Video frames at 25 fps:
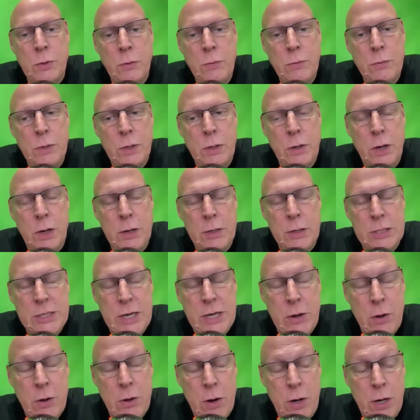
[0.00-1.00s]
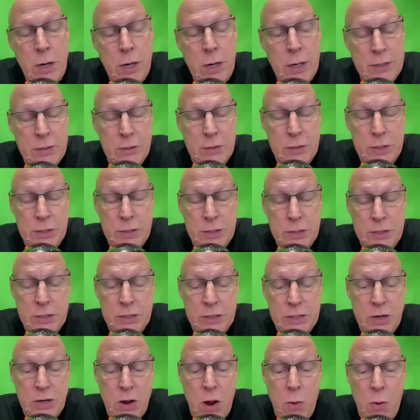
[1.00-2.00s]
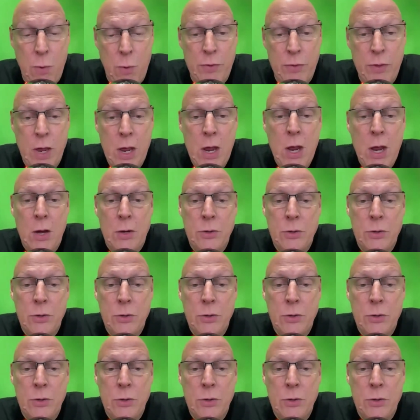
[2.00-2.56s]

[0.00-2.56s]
Don't, like I said earlier, to start with,